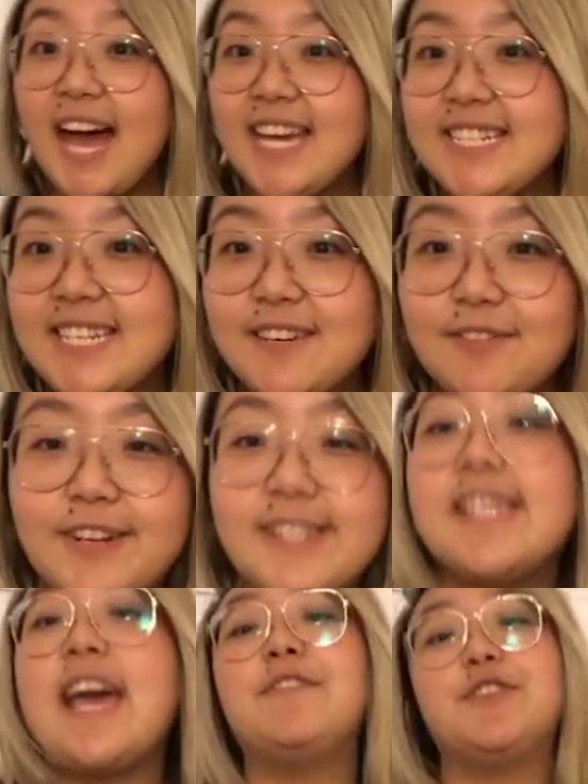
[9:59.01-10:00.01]
idea for a
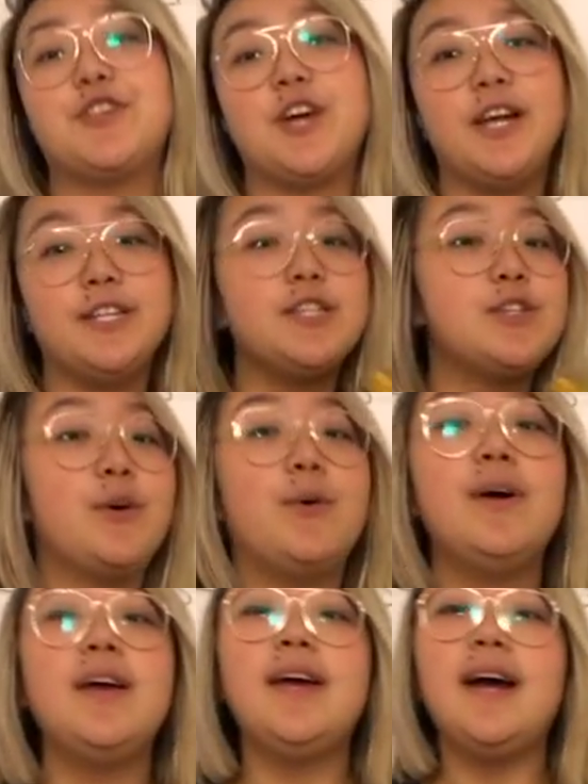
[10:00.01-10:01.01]
scavenger hunt. So
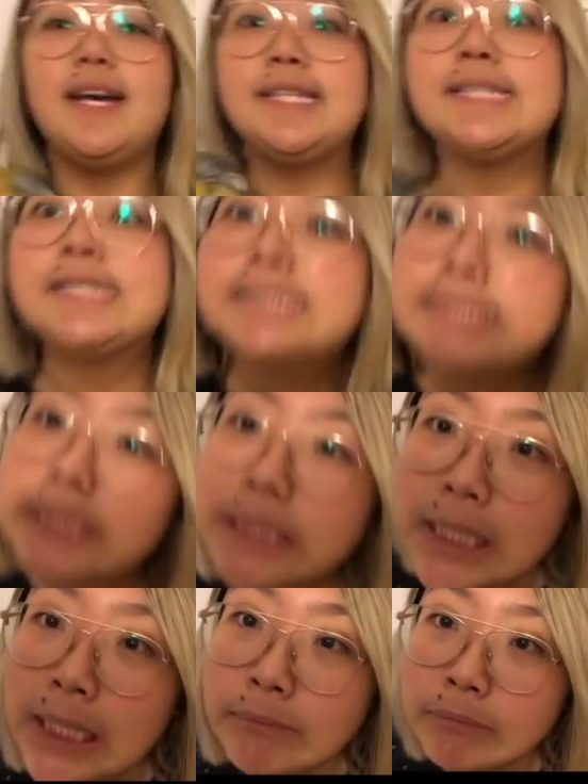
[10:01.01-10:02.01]
I
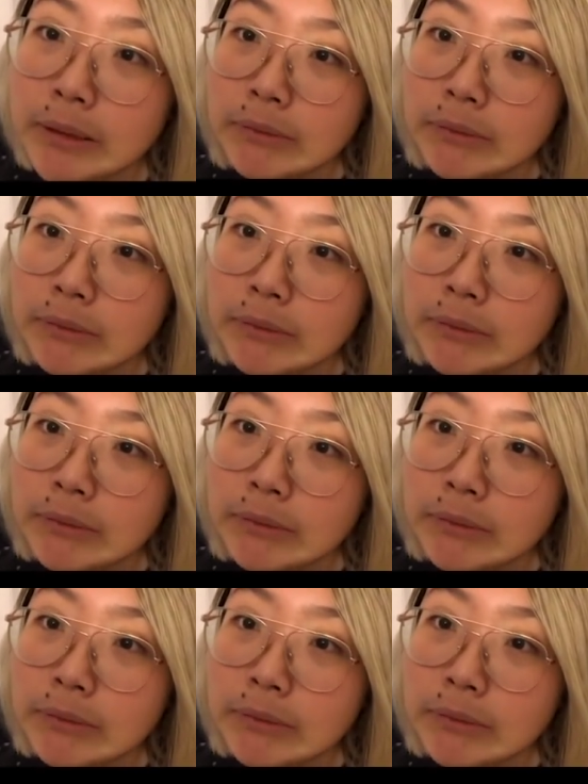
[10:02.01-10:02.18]
still have